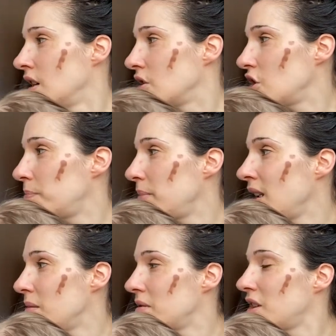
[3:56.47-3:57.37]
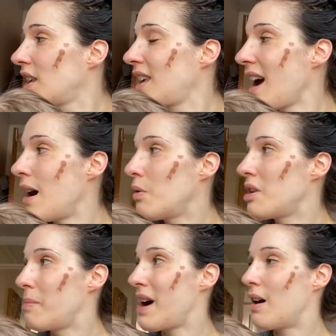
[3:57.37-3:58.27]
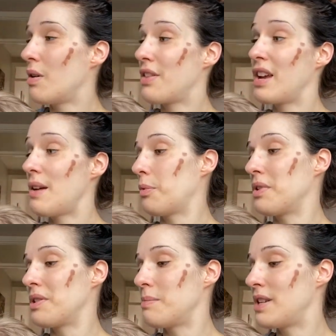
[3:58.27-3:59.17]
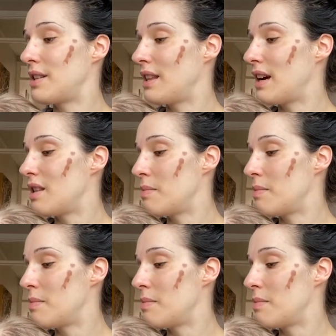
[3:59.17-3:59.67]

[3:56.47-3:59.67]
Just being able to get out and about, I think everyone's missing that at the